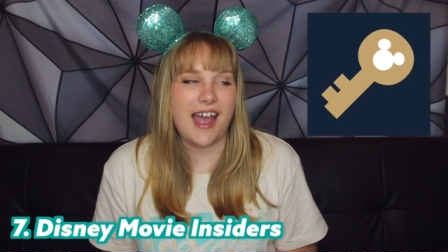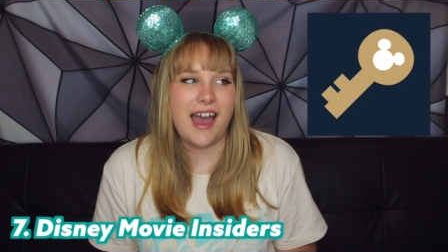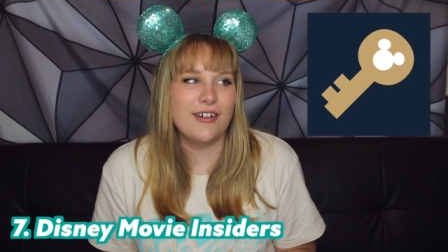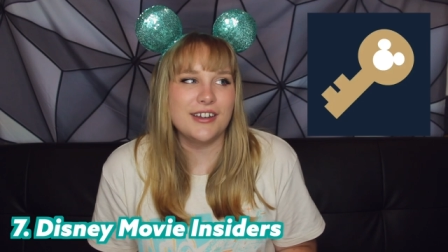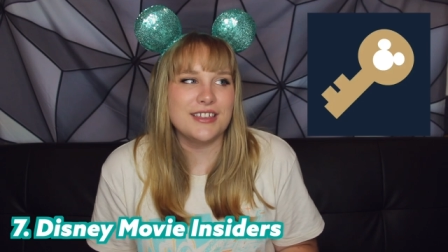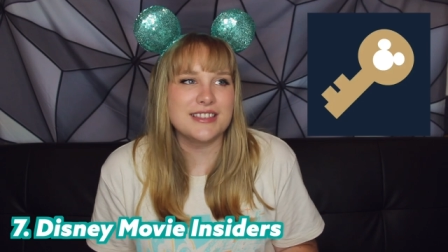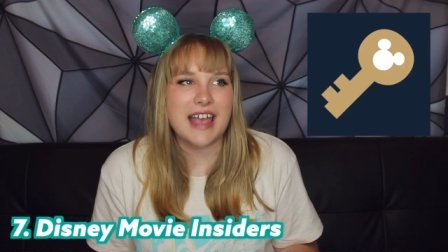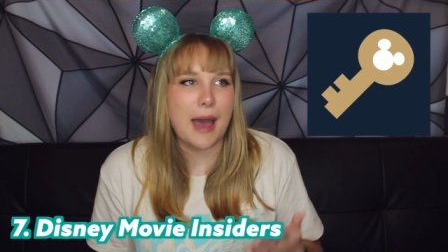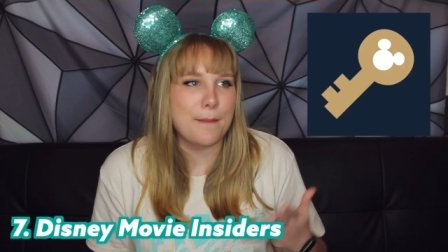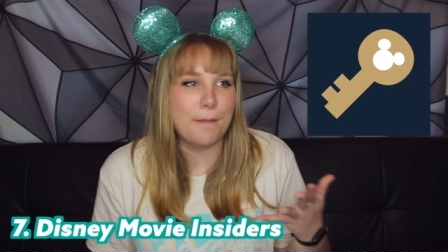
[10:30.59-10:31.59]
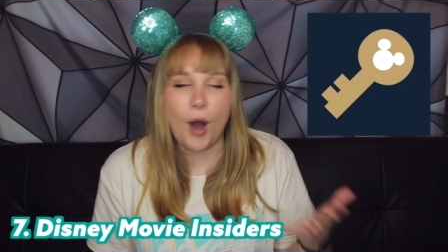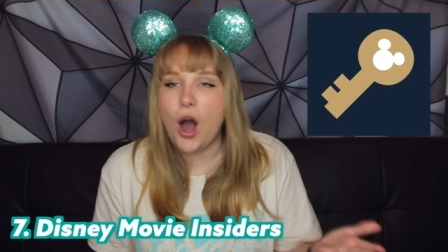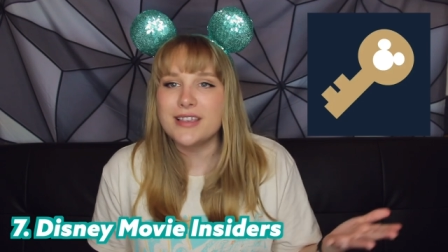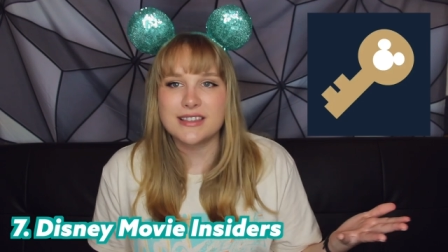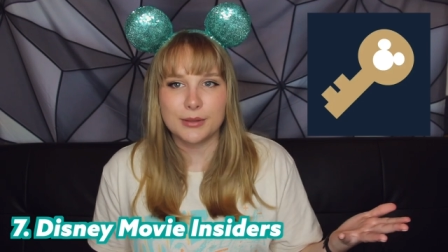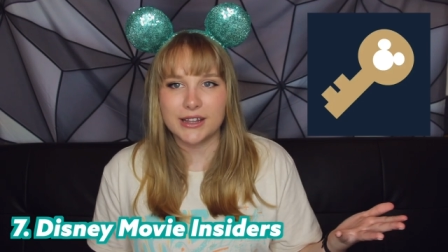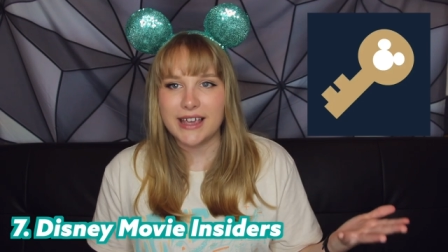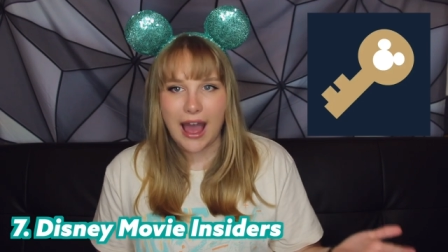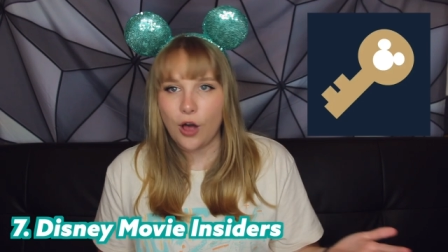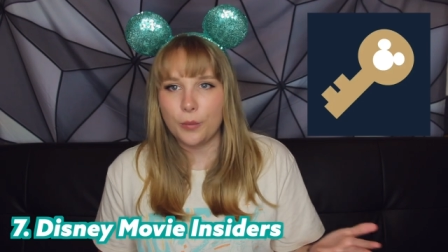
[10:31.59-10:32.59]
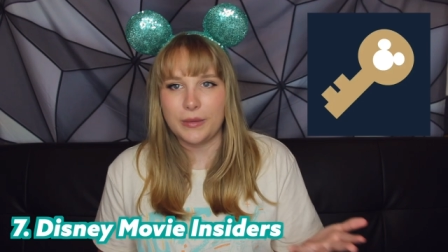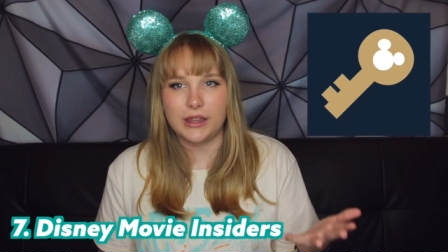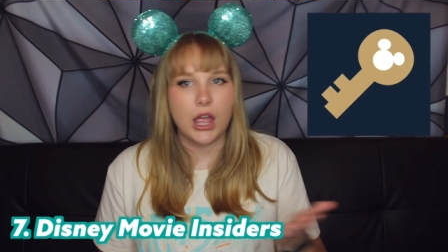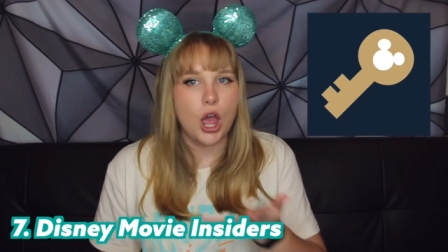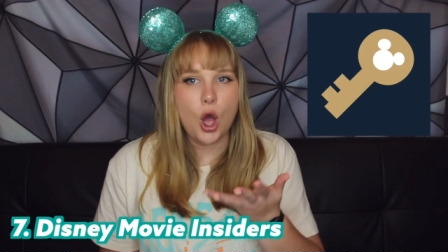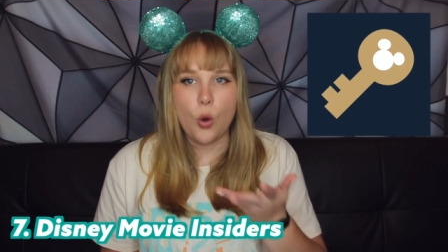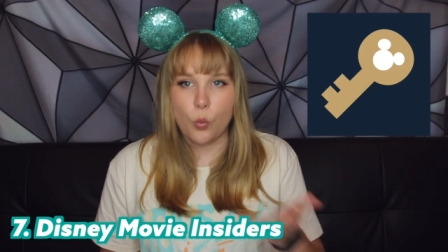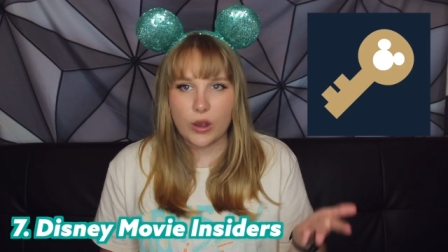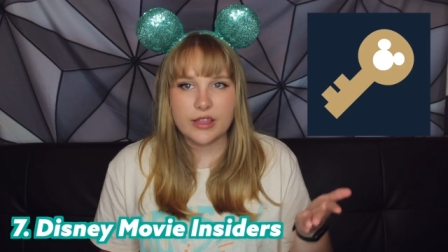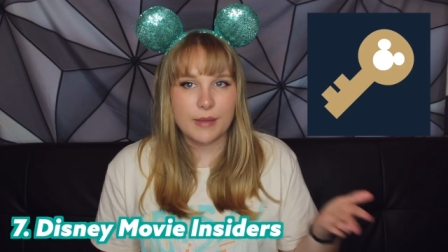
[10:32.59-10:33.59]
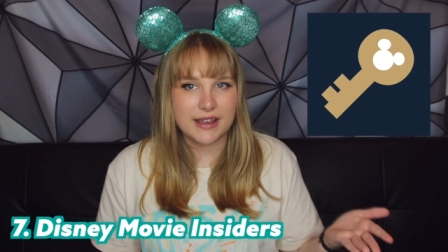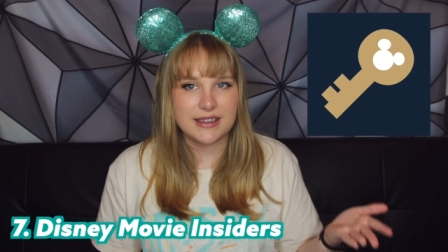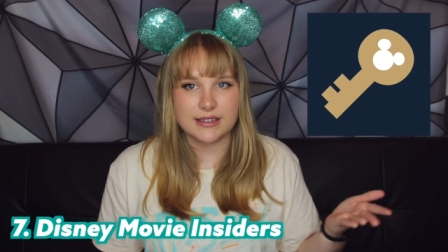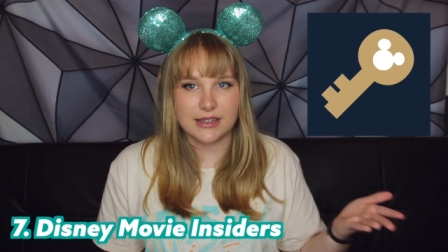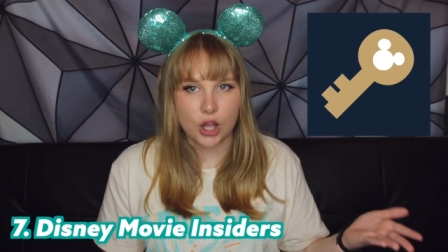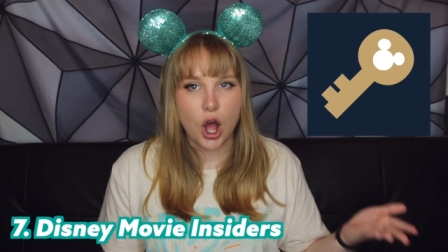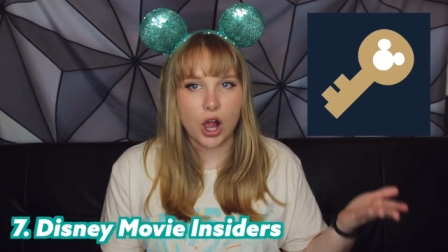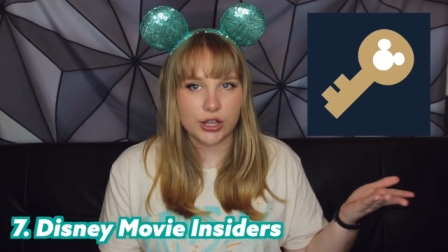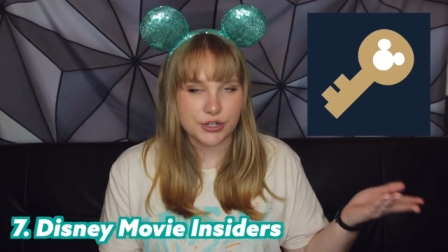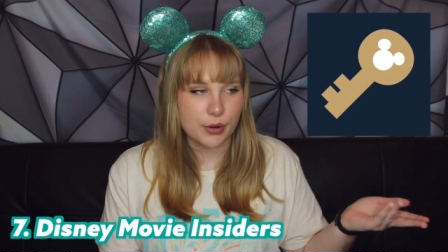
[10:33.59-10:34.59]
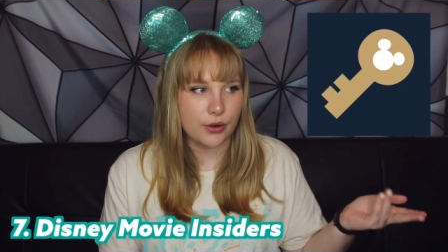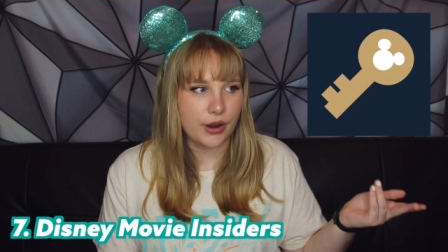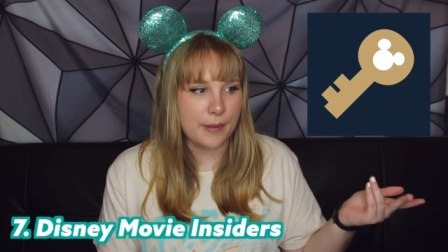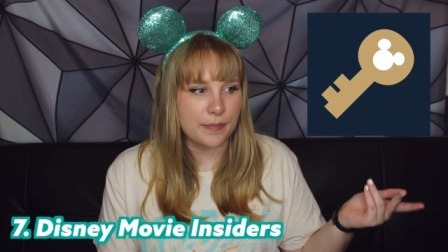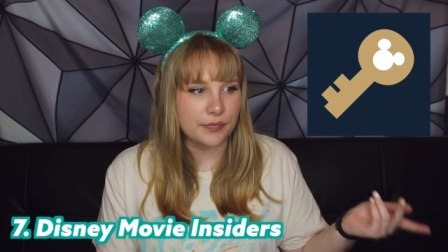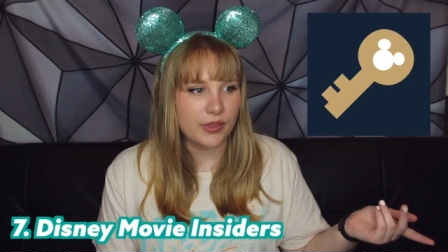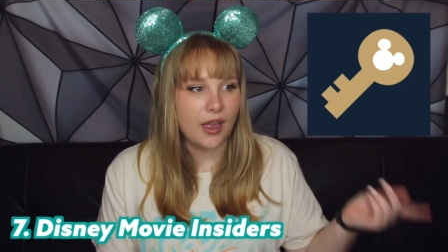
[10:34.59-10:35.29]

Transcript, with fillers: how could this app possibly help me with my Disney college program?